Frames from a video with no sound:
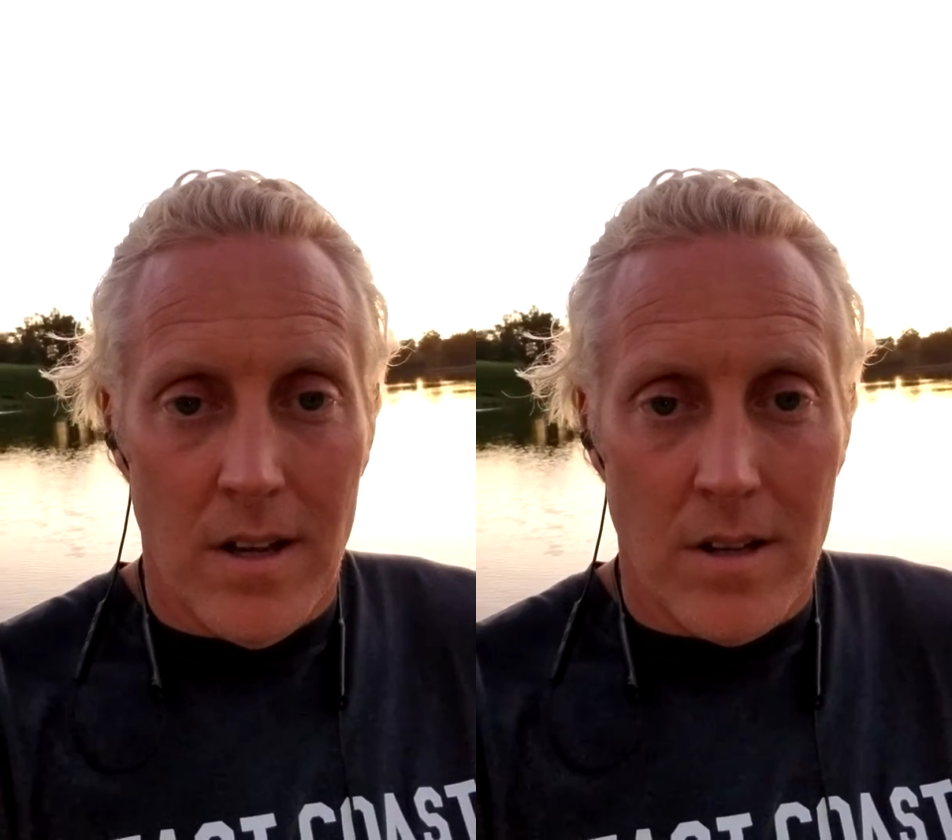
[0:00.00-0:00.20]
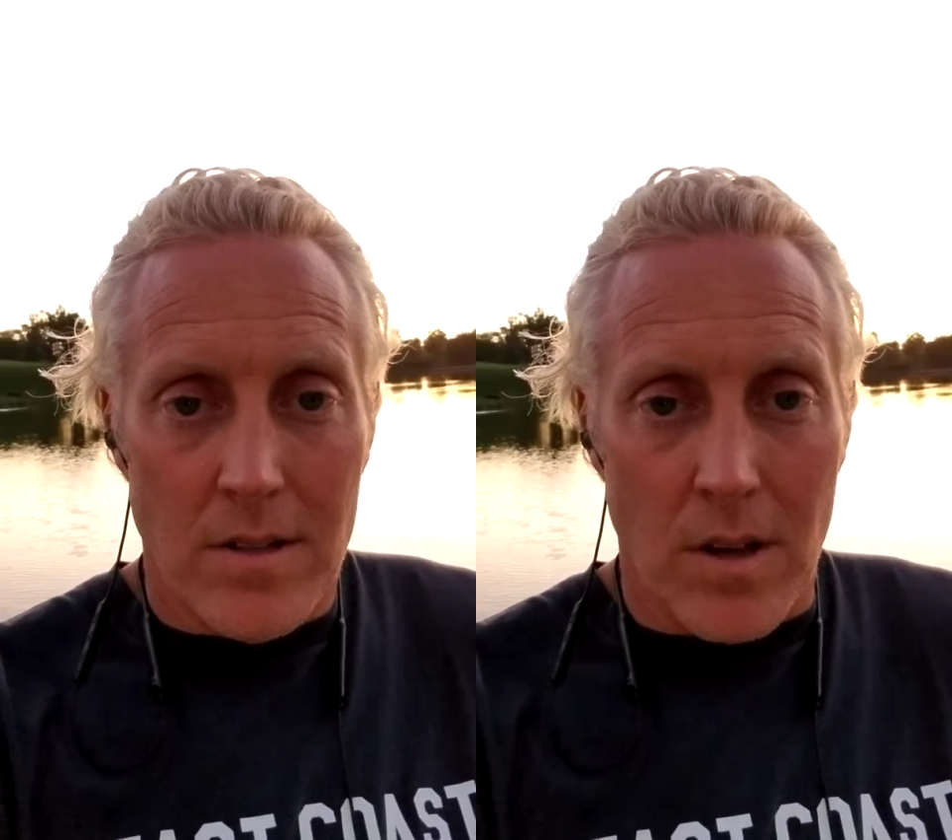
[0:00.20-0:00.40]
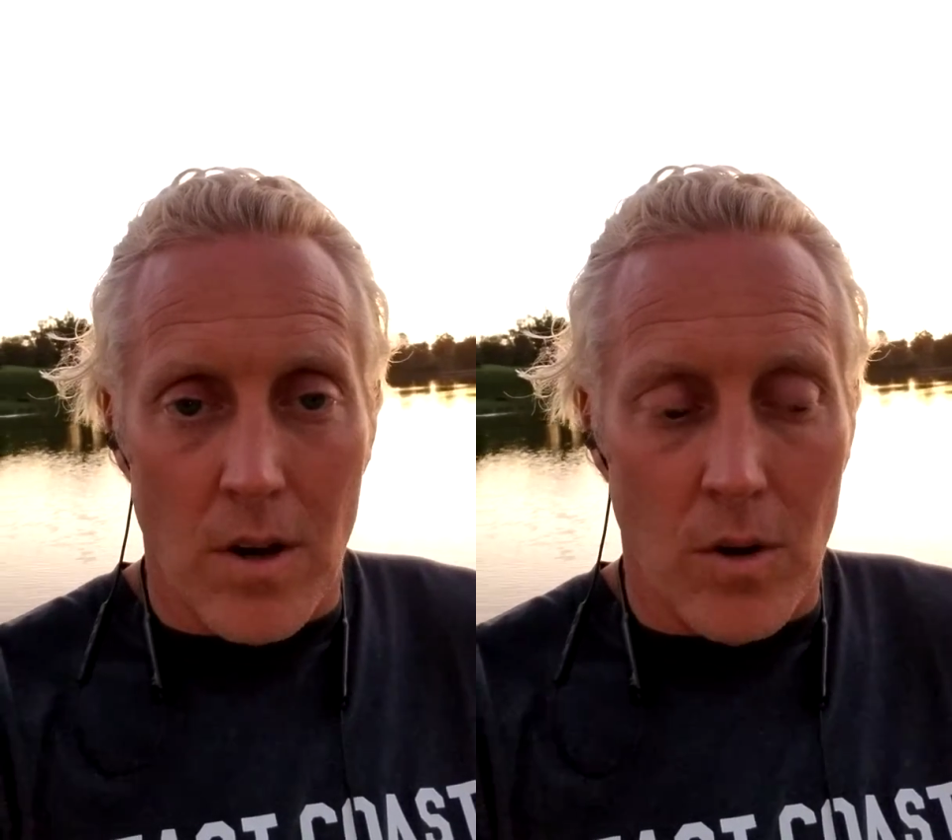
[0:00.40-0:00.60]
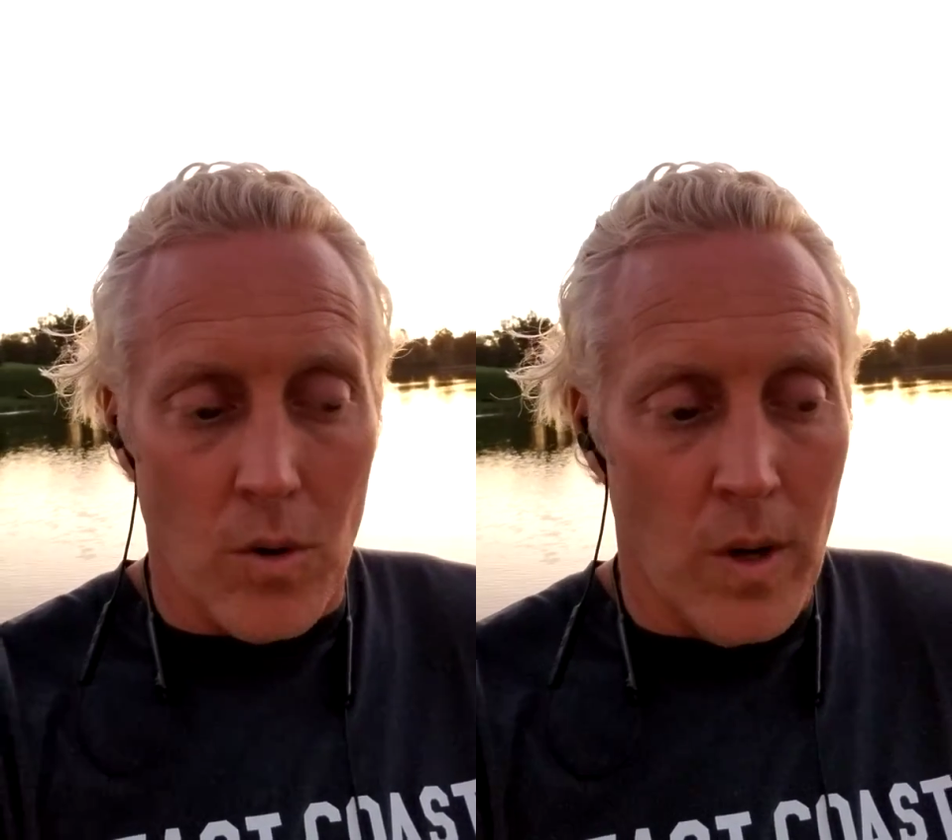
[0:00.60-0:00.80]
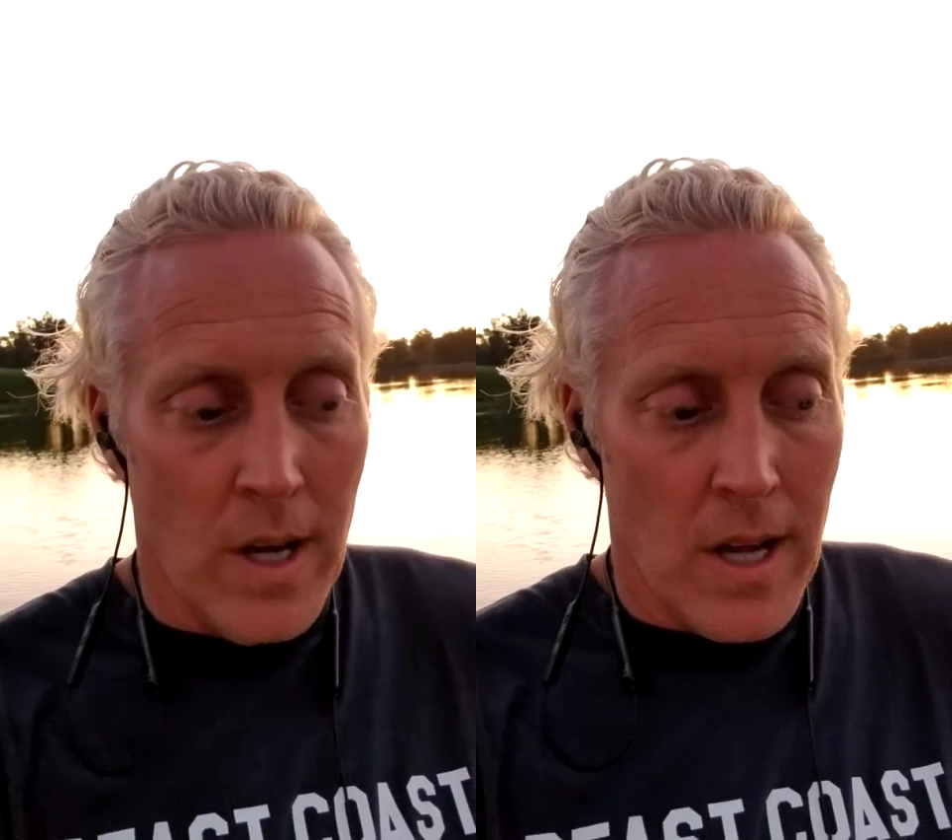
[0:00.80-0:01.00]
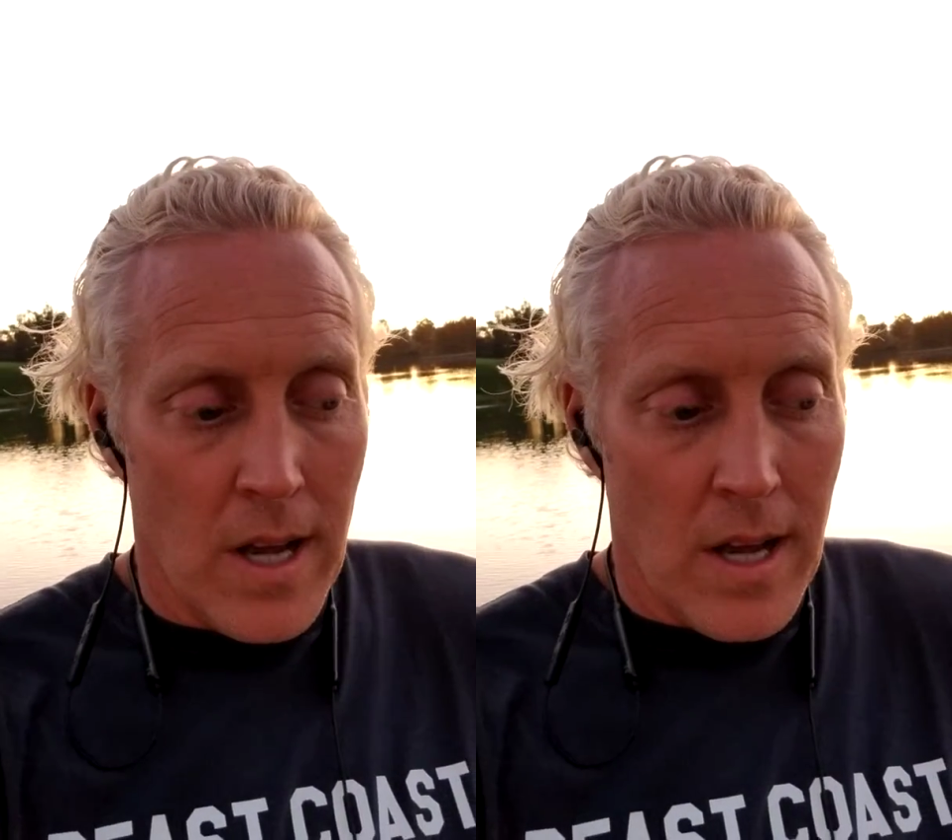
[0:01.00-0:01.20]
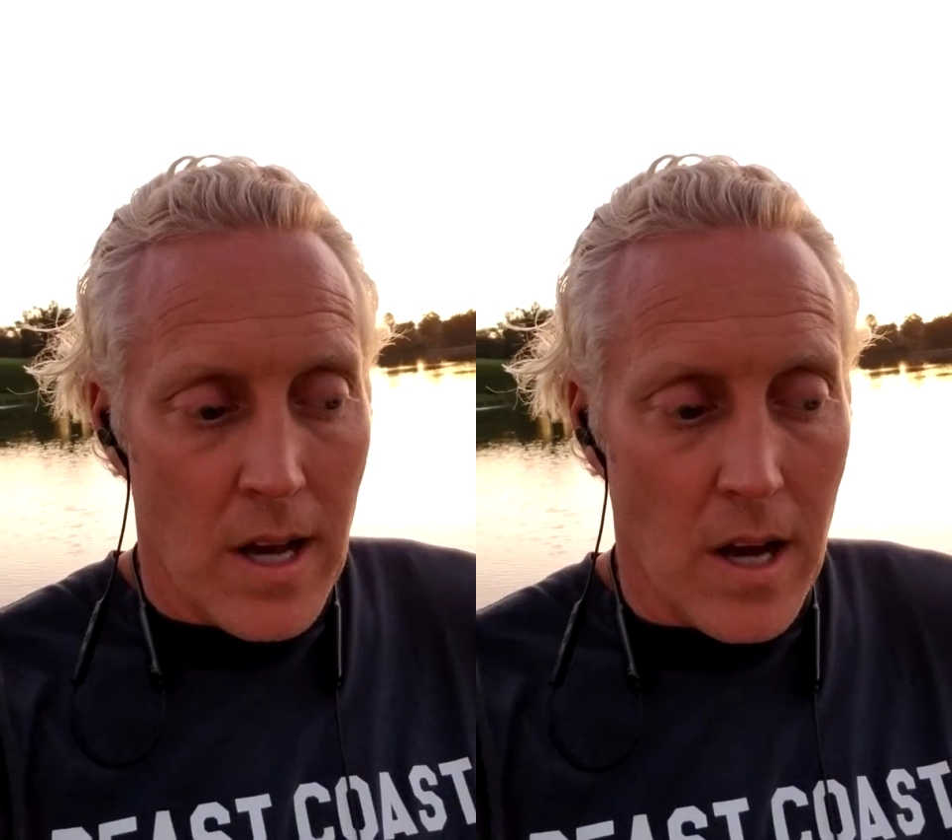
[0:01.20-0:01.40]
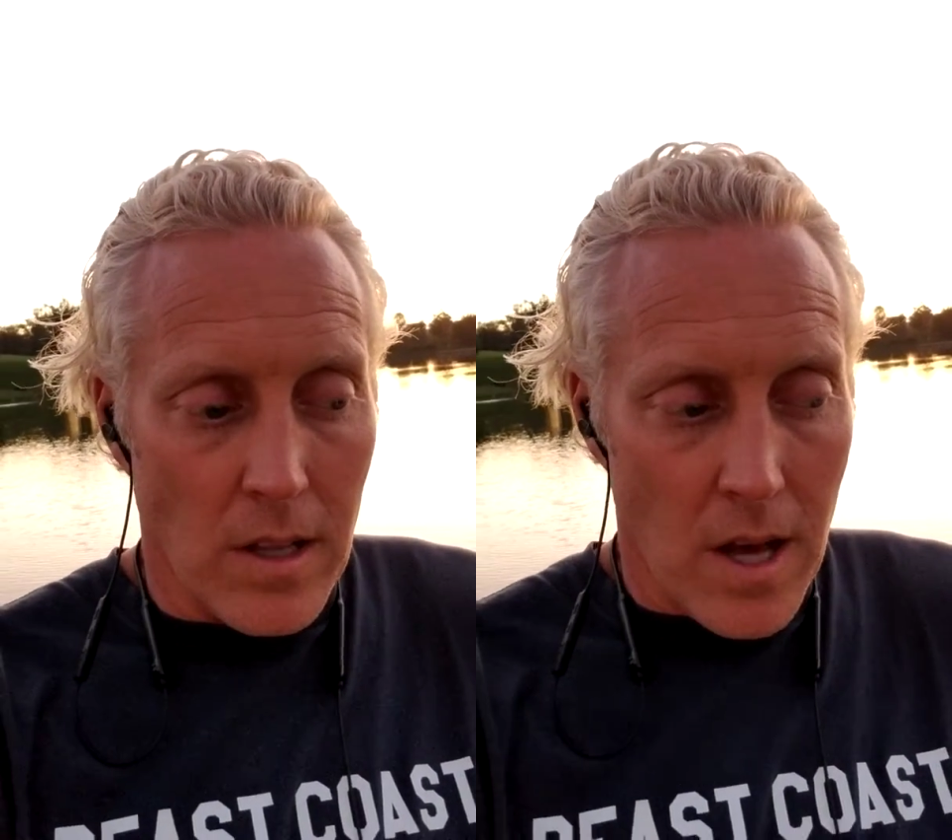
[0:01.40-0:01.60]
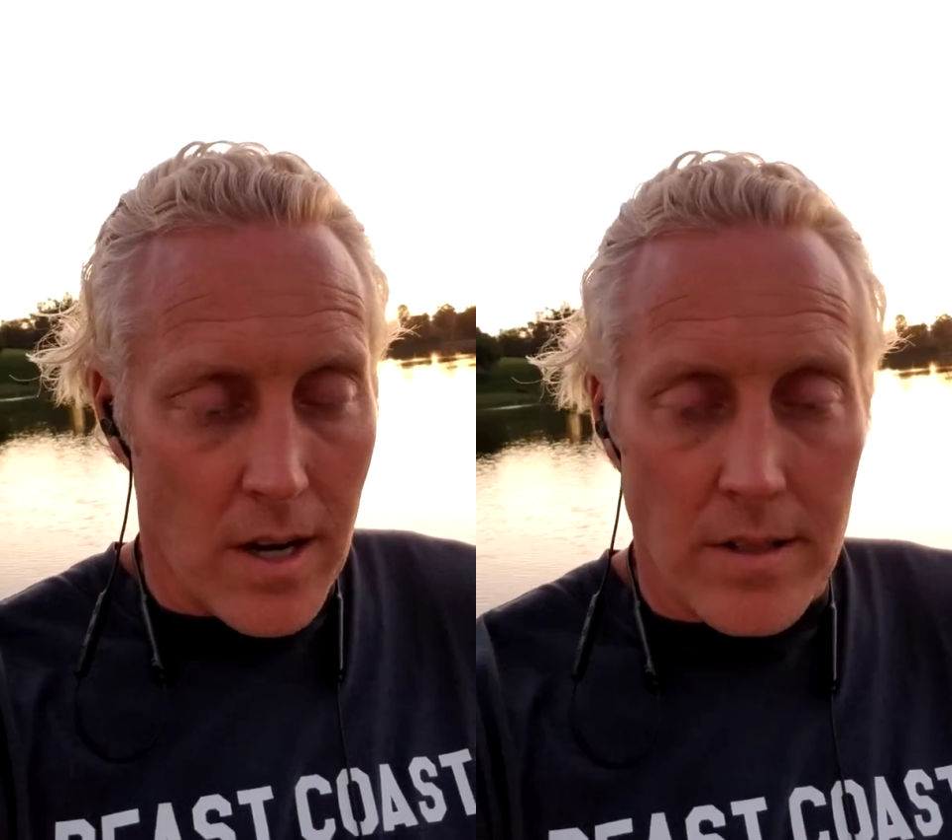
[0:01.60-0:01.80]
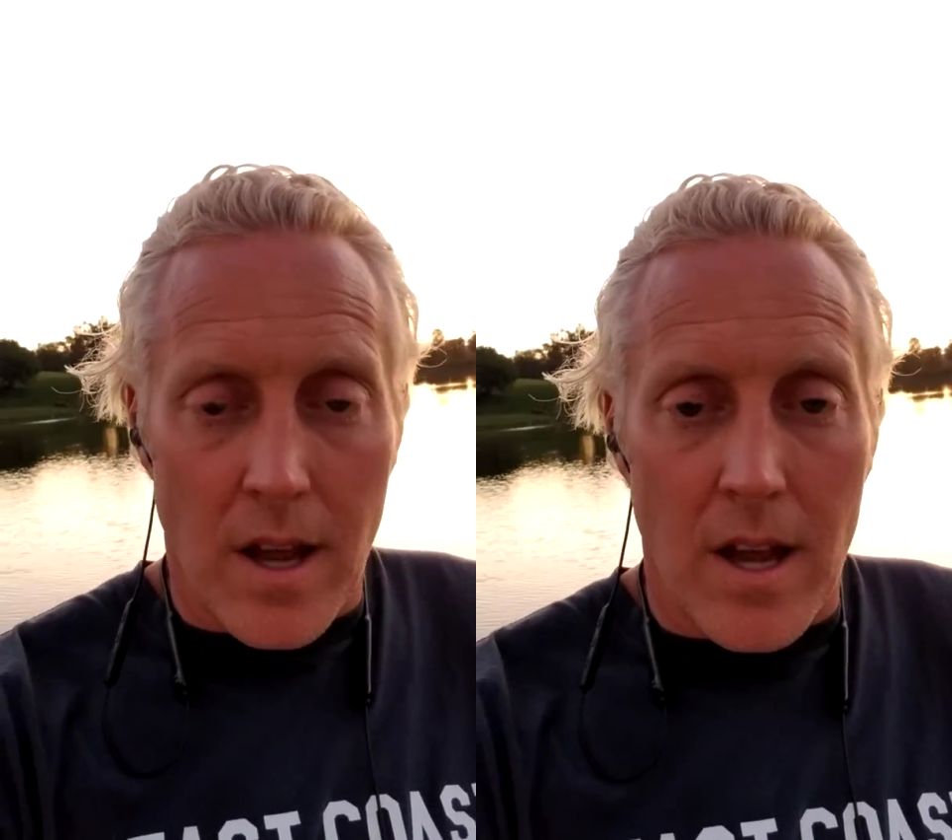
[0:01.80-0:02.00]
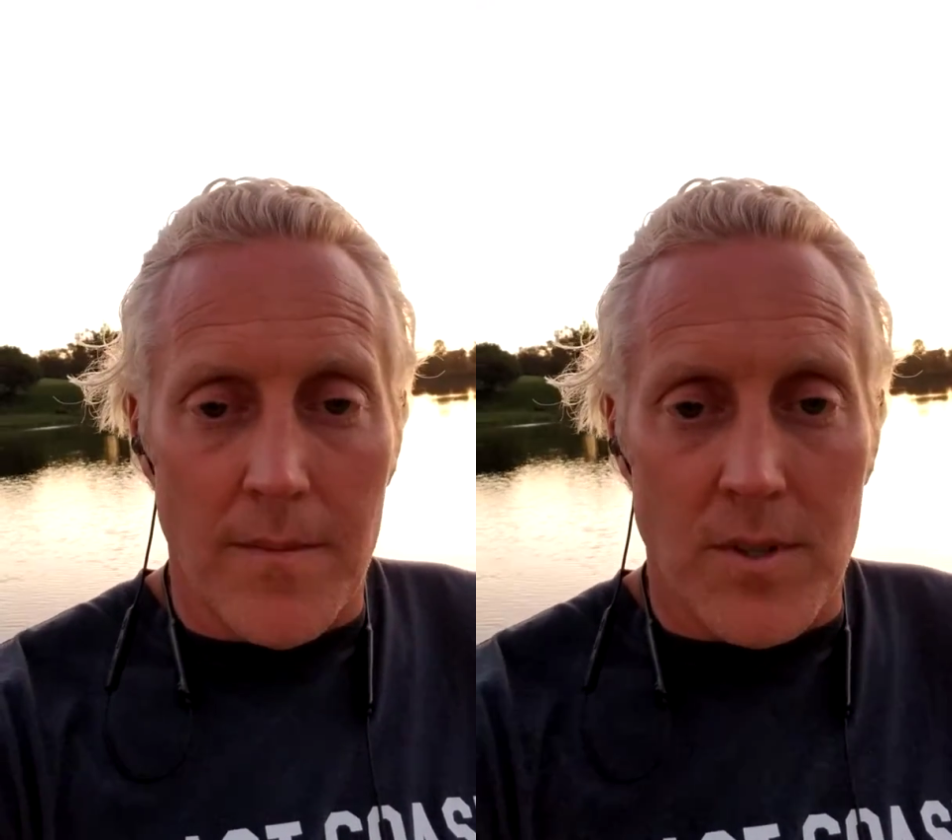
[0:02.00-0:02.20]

So, a lot of times